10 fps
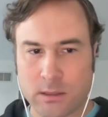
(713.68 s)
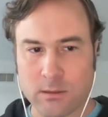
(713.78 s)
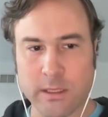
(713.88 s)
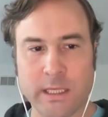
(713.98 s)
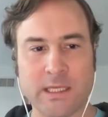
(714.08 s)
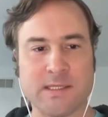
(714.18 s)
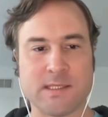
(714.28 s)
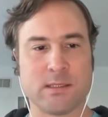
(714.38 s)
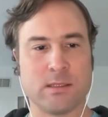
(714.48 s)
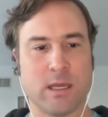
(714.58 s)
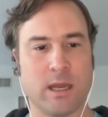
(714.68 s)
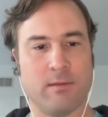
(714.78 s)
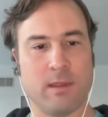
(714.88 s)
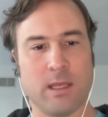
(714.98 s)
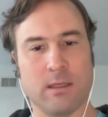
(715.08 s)
Linux,
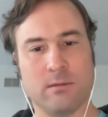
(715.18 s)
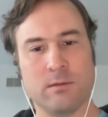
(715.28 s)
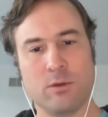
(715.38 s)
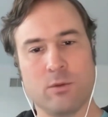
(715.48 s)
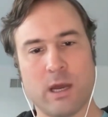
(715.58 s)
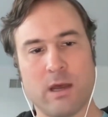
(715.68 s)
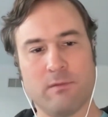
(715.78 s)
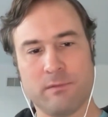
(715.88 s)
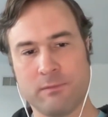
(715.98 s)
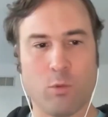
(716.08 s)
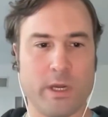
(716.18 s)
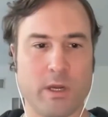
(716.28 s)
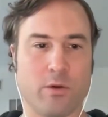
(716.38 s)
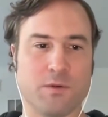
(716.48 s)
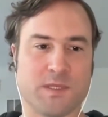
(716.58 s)
and then you have
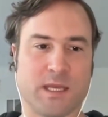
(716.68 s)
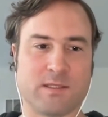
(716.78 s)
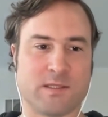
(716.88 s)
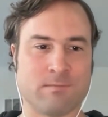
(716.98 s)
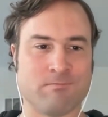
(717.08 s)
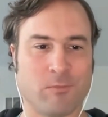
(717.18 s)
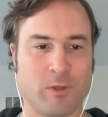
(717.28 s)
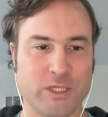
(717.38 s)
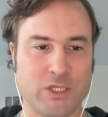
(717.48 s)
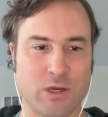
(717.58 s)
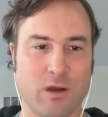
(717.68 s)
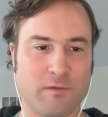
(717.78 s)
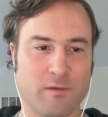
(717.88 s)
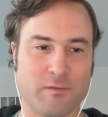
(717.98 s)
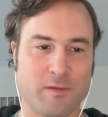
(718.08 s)
Windows that's leeching
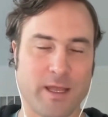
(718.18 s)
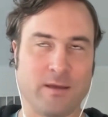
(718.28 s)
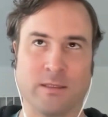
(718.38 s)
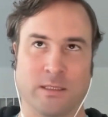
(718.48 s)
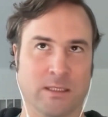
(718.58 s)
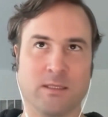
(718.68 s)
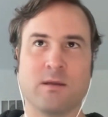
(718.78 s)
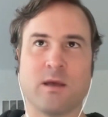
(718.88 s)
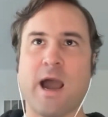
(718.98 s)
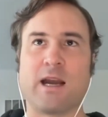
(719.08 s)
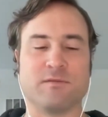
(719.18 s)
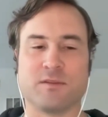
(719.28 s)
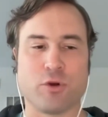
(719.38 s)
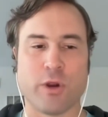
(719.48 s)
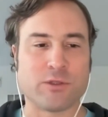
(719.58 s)
off of like Active
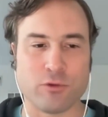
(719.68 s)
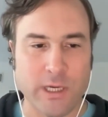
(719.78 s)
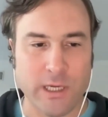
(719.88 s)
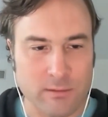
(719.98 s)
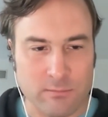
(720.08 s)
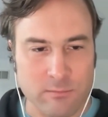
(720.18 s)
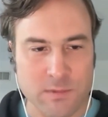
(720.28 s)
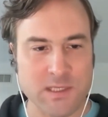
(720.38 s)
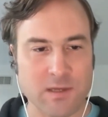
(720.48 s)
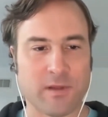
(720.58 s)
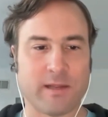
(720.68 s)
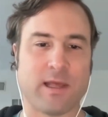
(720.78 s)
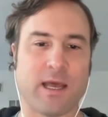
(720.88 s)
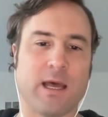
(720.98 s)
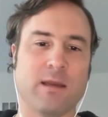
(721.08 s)
Directory and stuff like
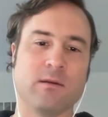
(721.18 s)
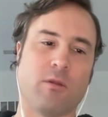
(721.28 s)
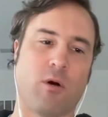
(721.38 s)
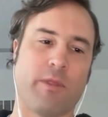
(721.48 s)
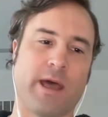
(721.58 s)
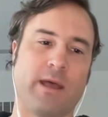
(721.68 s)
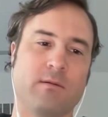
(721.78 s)
that. All that